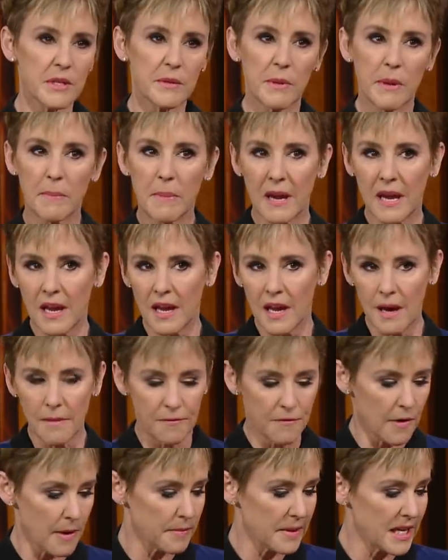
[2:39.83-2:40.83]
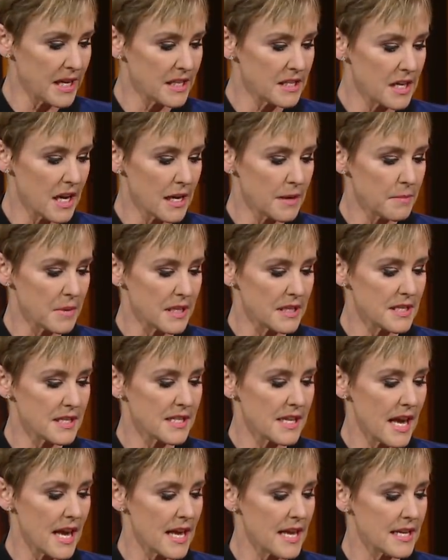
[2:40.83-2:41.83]
to be picking up from the indictment
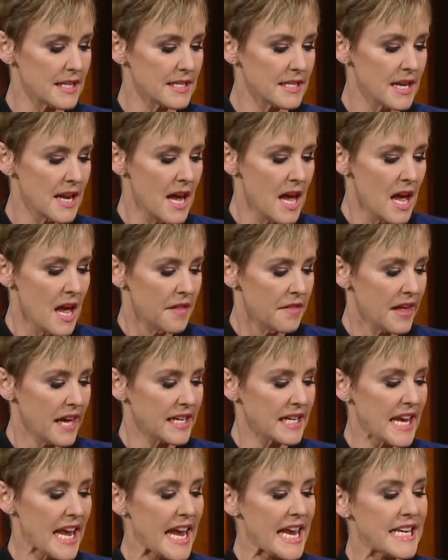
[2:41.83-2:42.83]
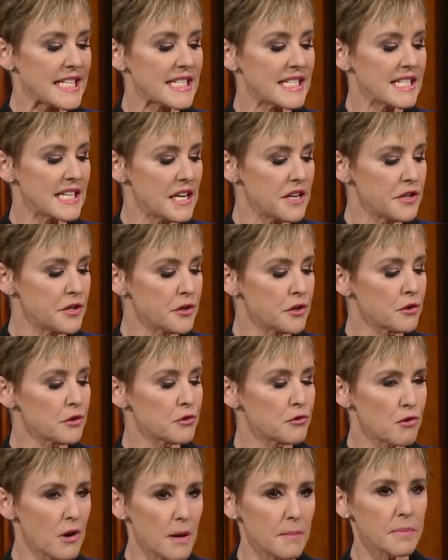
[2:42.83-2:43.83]
says that a
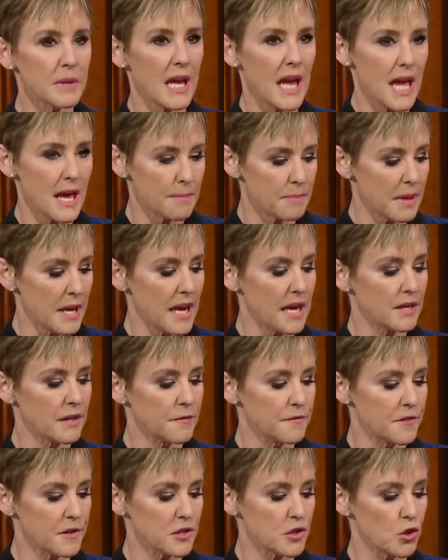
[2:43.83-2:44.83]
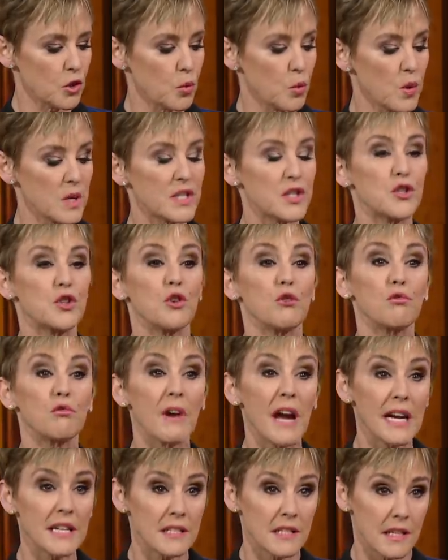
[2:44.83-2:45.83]
senior Trump campaign official was
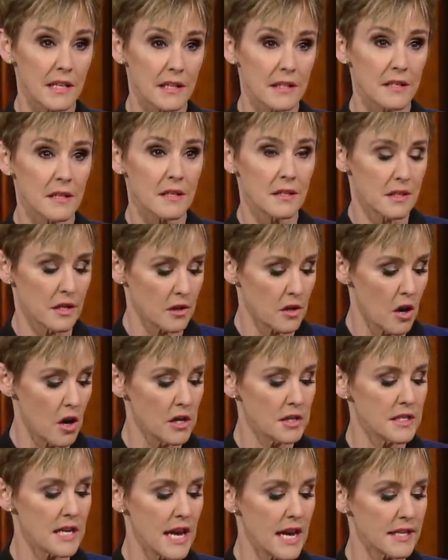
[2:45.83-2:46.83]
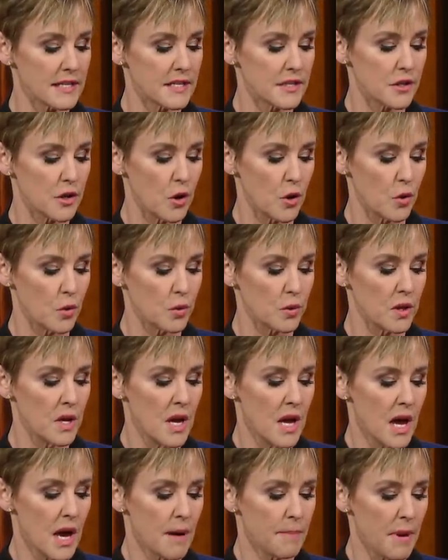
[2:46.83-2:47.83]
directed to contact Stone
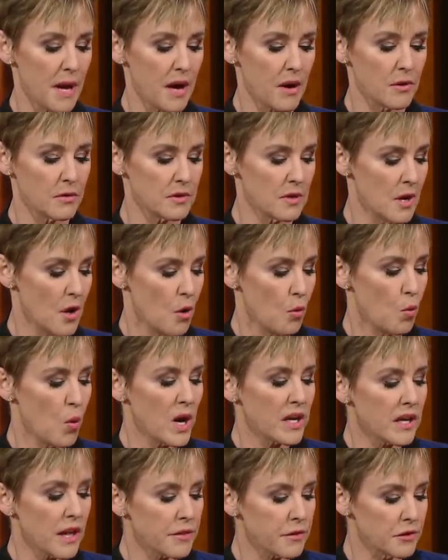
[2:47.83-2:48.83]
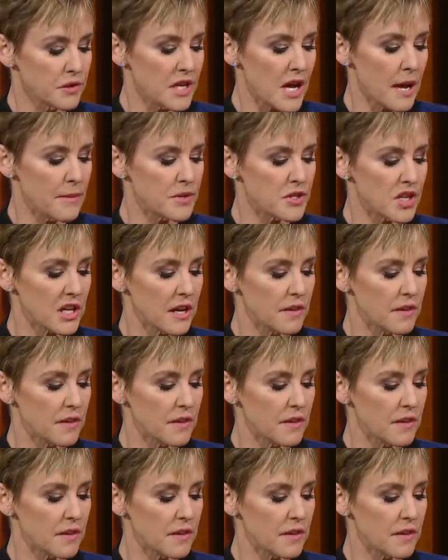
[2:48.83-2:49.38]
about what other damaging